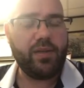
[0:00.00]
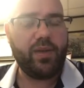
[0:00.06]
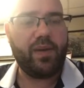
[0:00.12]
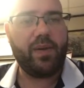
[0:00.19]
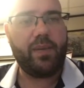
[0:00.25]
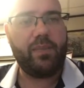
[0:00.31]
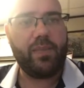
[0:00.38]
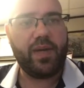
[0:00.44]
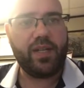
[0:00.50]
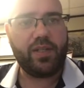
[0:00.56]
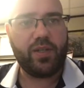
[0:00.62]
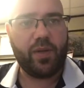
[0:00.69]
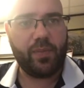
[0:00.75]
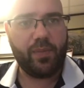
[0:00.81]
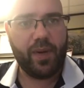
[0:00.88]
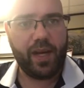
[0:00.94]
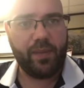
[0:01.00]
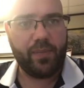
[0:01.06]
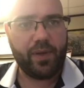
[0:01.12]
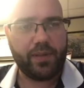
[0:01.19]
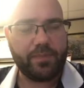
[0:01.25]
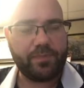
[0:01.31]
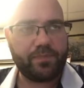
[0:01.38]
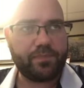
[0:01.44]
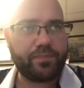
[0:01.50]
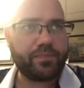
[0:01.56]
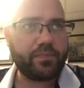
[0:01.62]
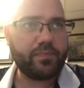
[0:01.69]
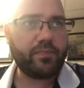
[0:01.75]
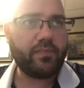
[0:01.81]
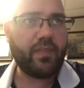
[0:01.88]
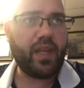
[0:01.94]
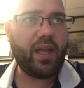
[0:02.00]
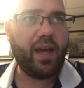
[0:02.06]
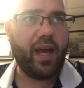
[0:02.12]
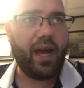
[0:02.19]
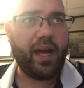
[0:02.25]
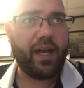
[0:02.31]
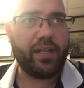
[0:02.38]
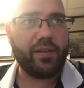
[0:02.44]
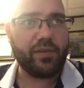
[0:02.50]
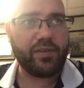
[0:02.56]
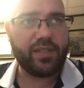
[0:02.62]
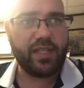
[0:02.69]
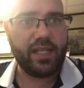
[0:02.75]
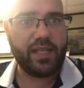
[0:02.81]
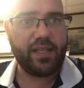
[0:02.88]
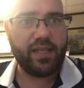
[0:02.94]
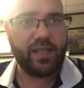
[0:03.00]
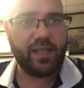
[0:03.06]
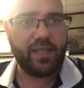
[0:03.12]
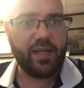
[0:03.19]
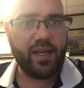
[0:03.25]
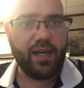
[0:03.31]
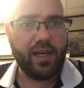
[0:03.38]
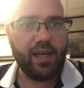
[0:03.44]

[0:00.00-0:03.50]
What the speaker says: you have a midterm paper. You'll see the